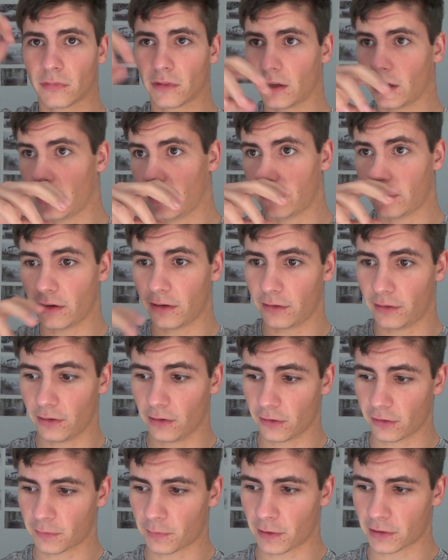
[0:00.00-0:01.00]
easy to do,
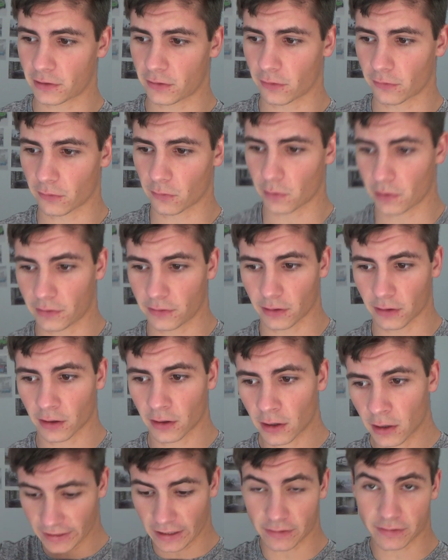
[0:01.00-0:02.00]
and especially over winter.
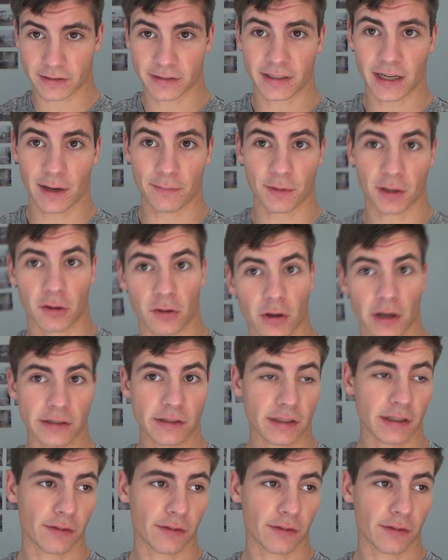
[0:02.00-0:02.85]
Now's the time to crunch,